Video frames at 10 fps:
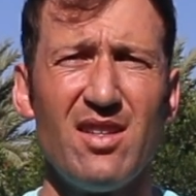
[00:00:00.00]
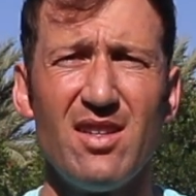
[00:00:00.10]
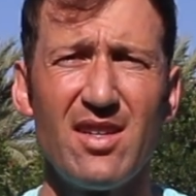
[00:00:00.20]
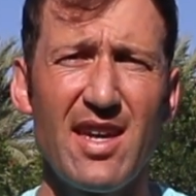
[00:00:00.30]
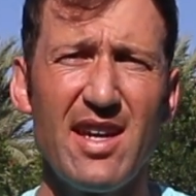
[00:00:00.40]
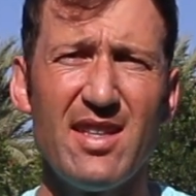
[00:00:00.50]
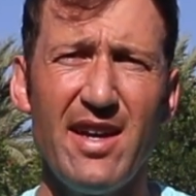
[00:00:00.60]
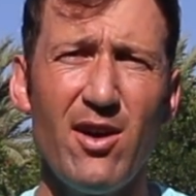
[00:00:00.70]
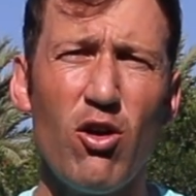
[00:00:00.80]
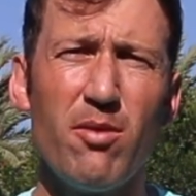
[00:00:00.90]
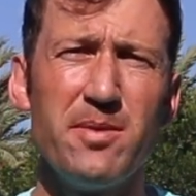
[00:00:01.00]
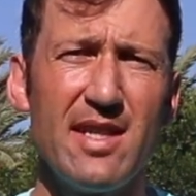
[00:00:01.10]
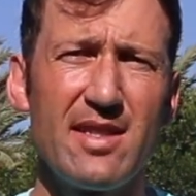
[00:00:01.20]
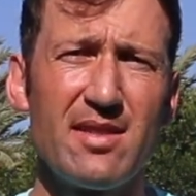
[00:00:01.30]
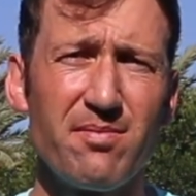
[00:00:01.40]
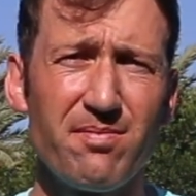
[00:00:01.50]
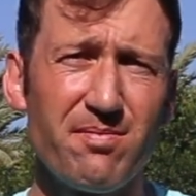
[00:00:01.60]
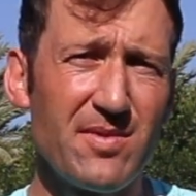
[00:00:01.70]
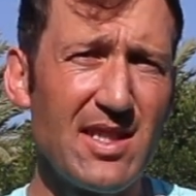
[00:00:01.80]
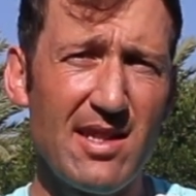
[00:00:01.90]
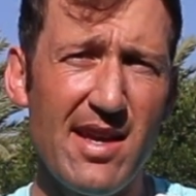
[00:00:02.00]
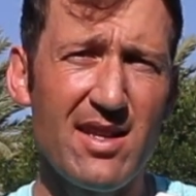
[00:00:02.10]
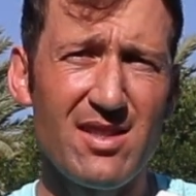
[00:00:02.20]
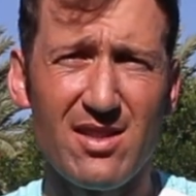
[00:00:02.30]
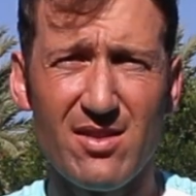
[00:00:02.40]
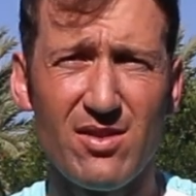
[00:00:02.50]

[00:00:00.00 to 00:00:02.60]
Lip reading: Again, I hope that the things